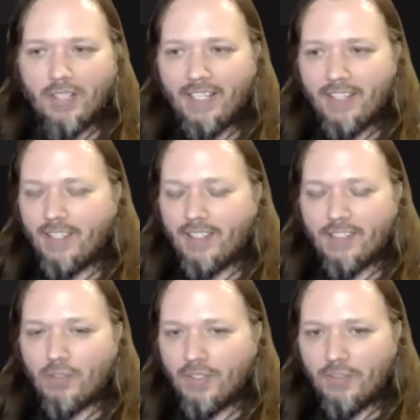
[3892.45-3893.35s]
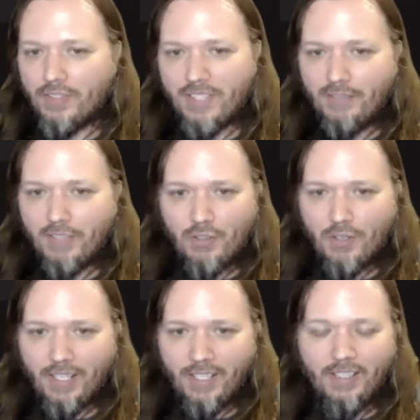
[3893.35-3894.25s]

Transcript: anything that's critical safety training,